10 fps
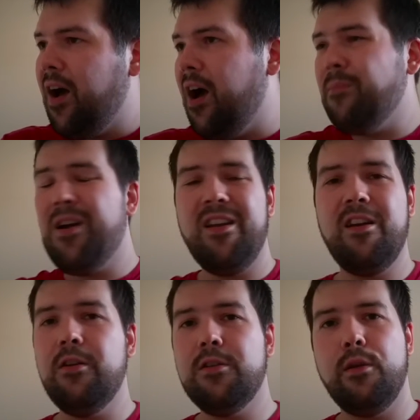I'm kind of
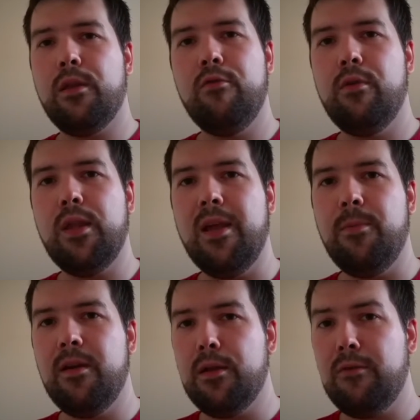clutching at straws here
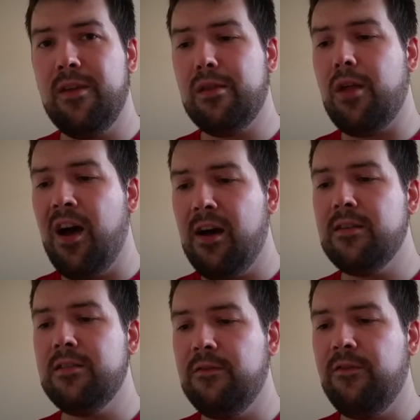because it's
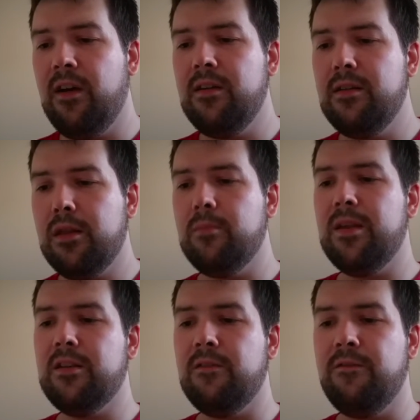hard to find something
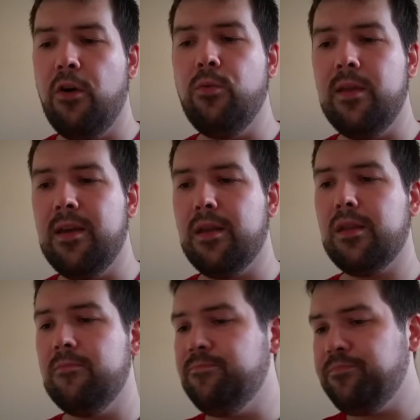to fault with
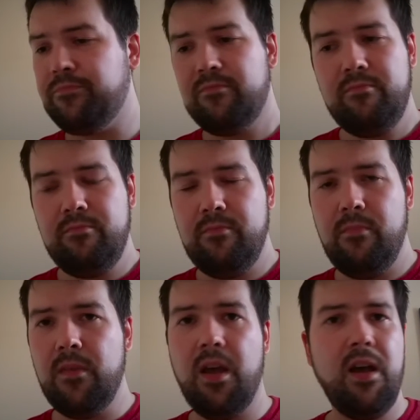this.
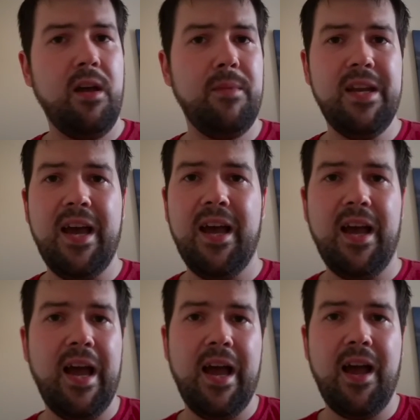
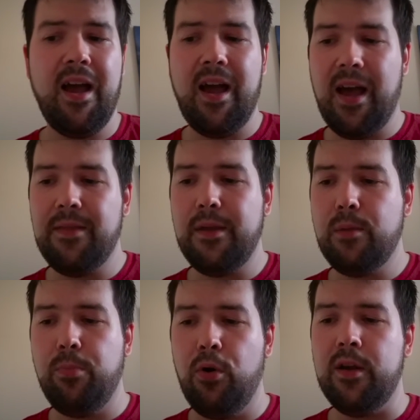At this
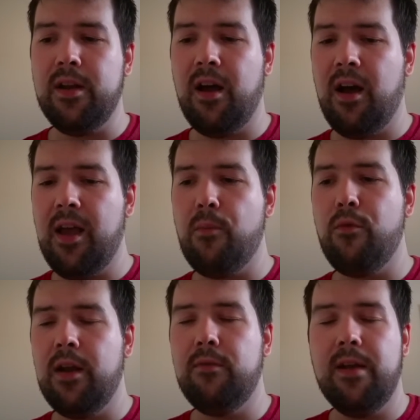point, I am
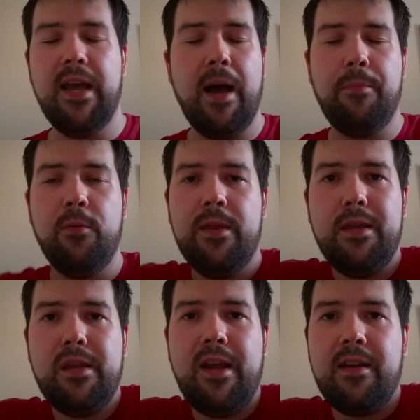really, really happy with
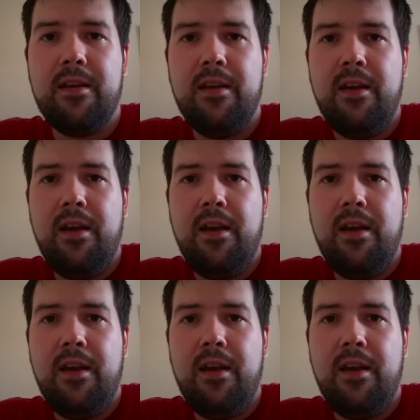this tank.